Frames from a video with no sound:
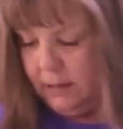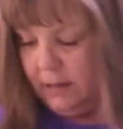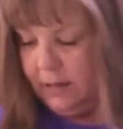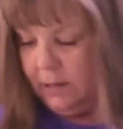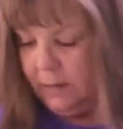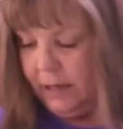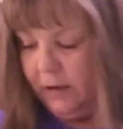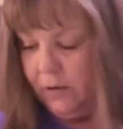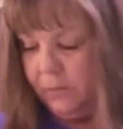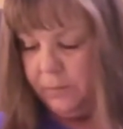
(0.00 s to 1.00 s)
And there we
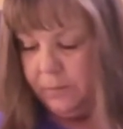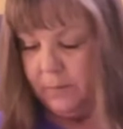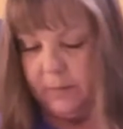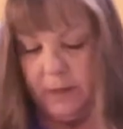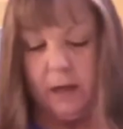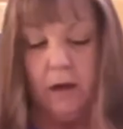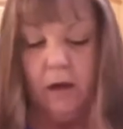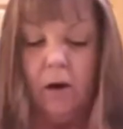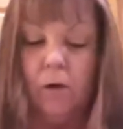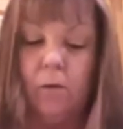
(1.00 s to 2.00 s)
go.
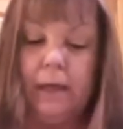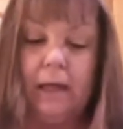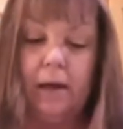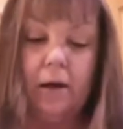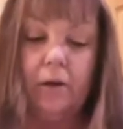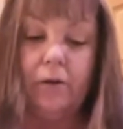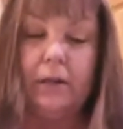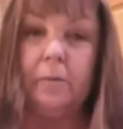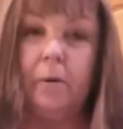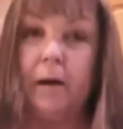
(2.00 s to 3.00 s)
We are
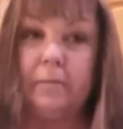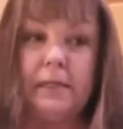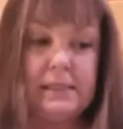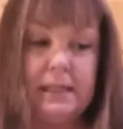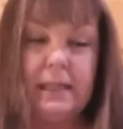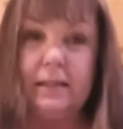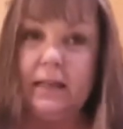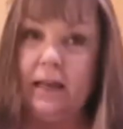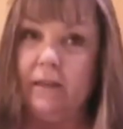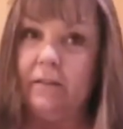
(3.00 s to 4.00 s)
going to pop these in
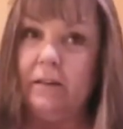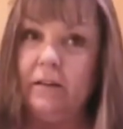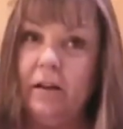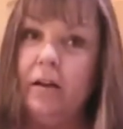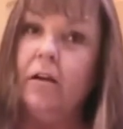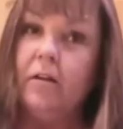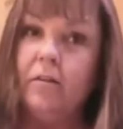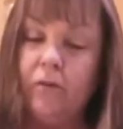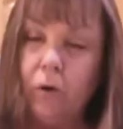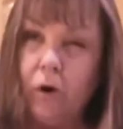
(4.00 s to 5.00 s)
the oven
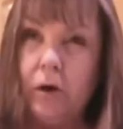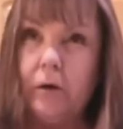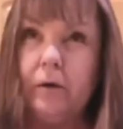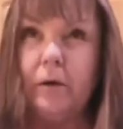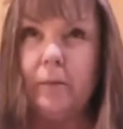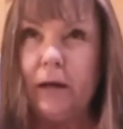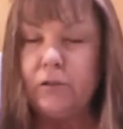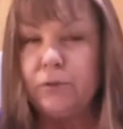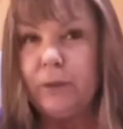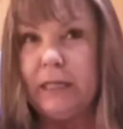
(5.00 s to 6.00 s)
for
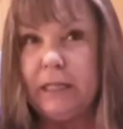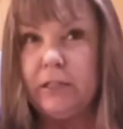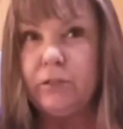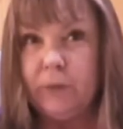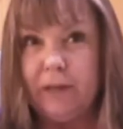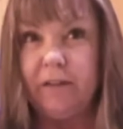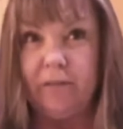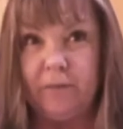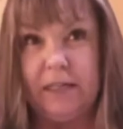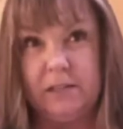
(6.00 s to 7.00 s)
about 20 to
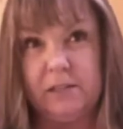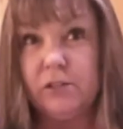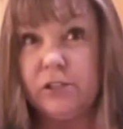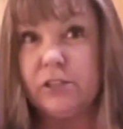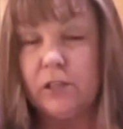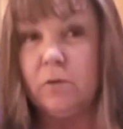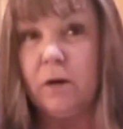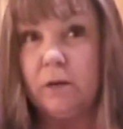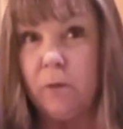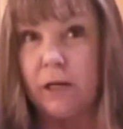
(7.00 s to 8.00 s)
25 minutes. So you're just going to
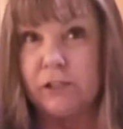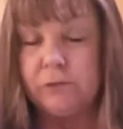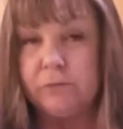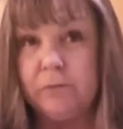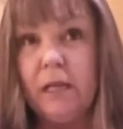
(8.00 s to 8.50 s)
want to watch them.